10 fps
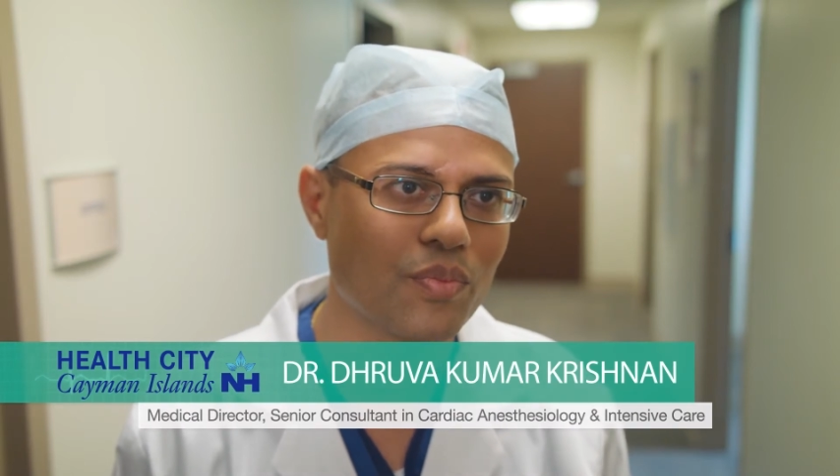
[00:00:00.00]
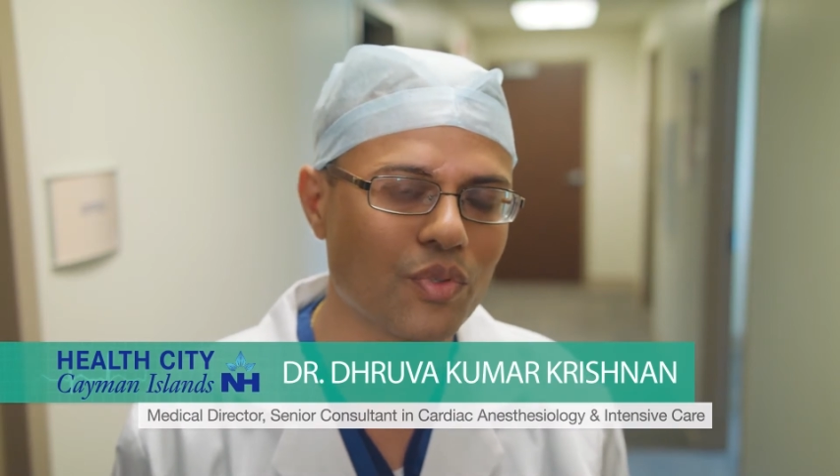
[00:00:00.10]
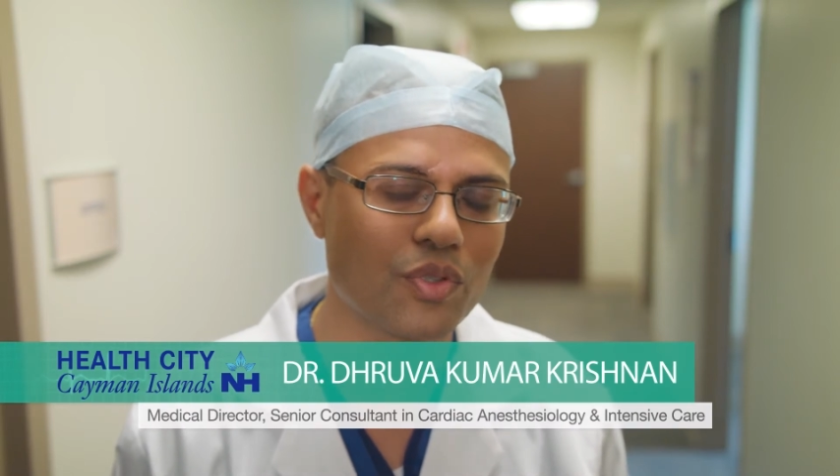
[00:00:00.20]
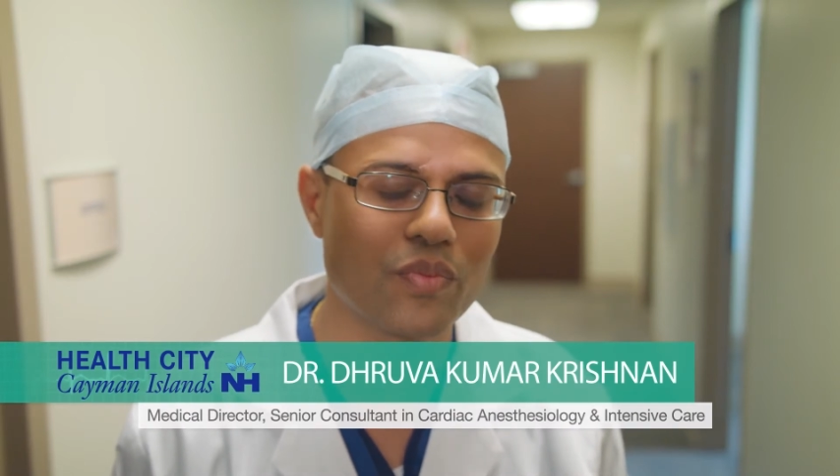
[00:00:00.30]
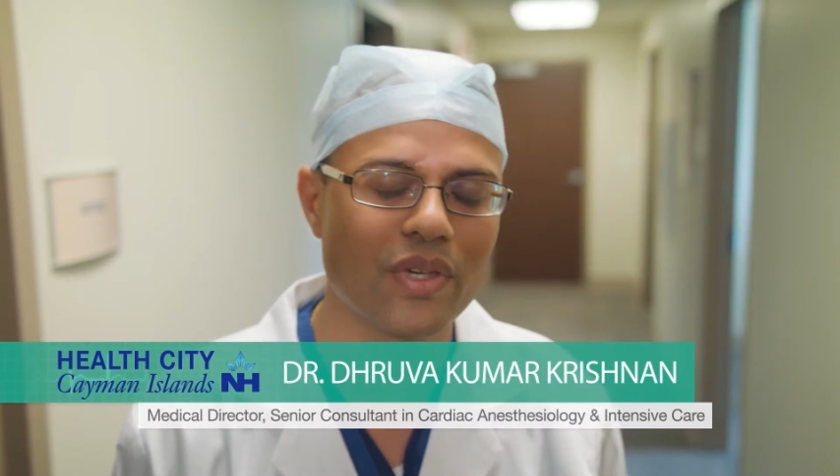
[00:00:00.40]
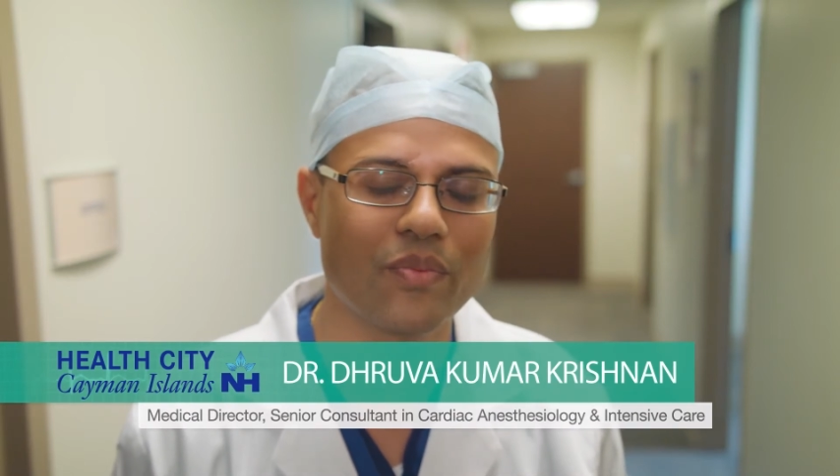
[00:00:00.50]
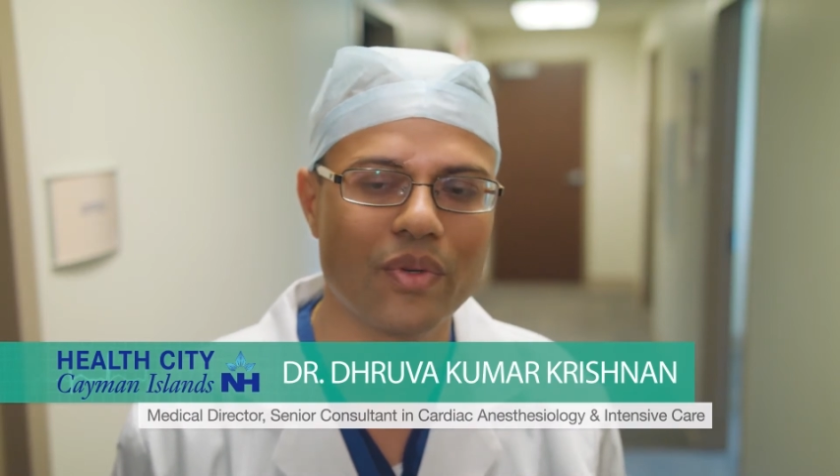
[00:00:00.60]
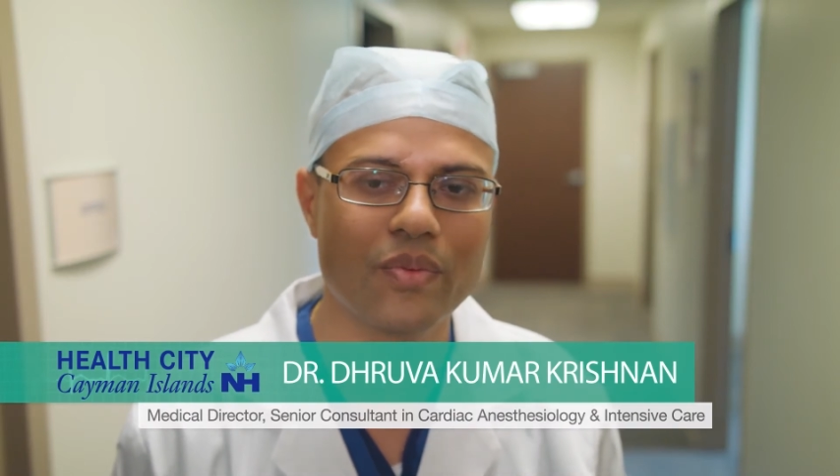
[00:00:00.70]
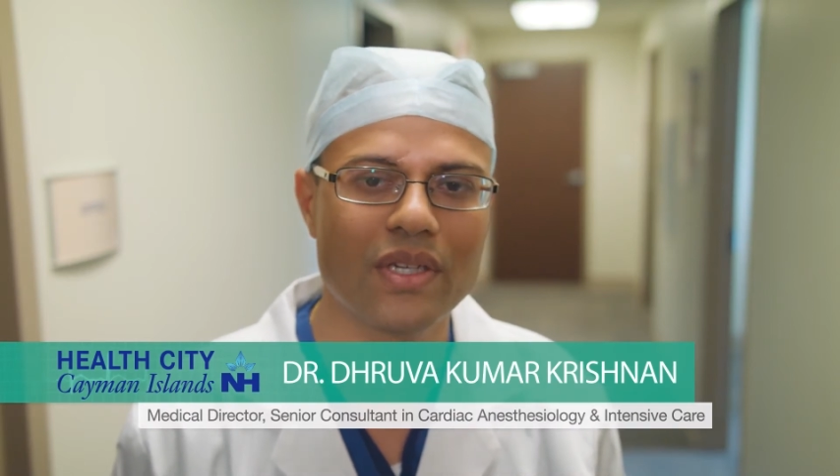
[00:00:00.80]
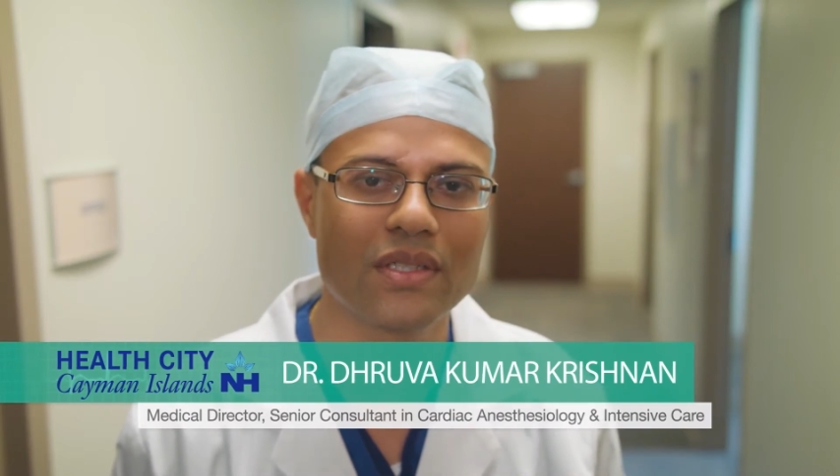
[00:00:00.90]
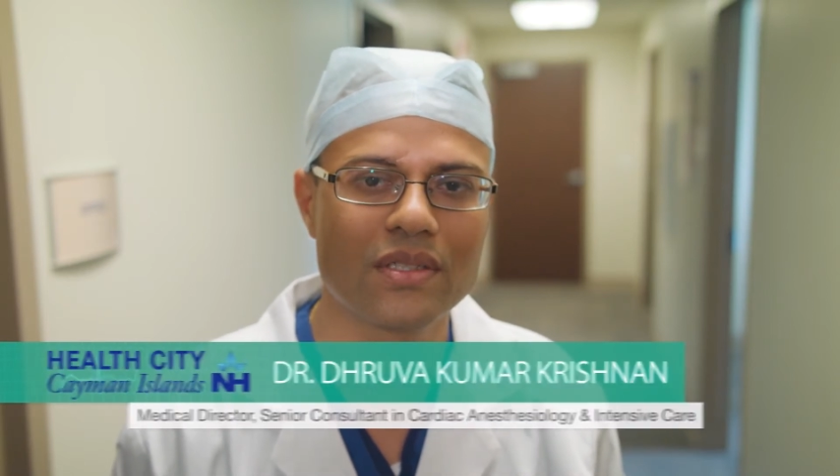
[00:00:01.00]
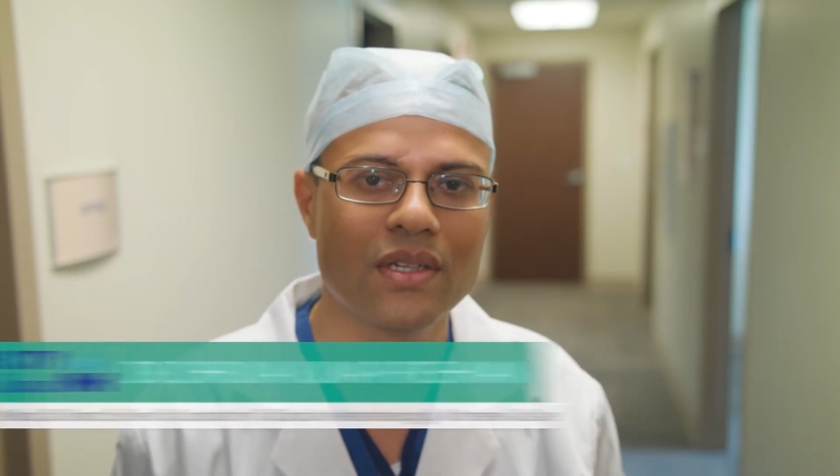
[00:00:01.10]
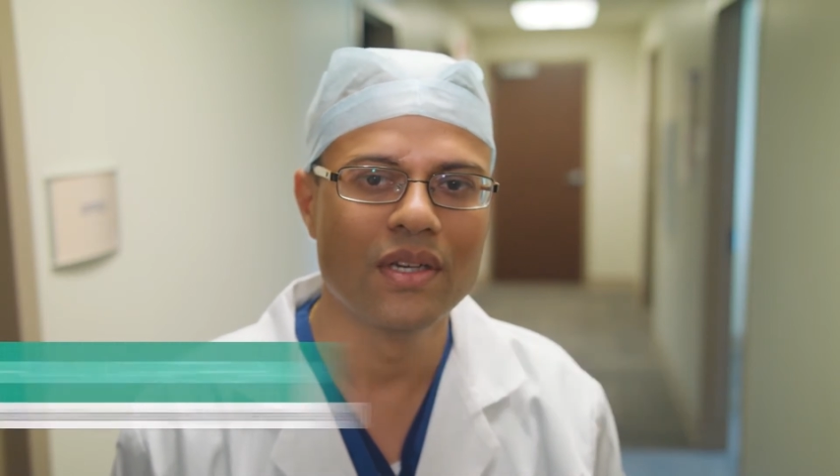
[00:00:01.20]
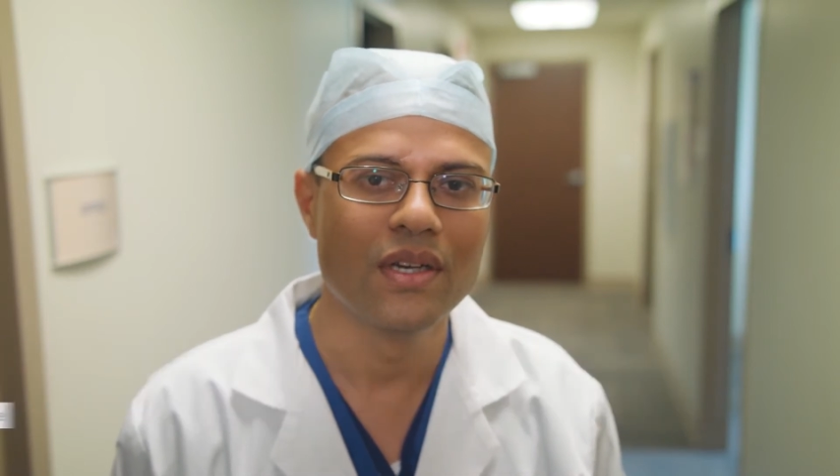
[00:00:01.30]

post my MBBS,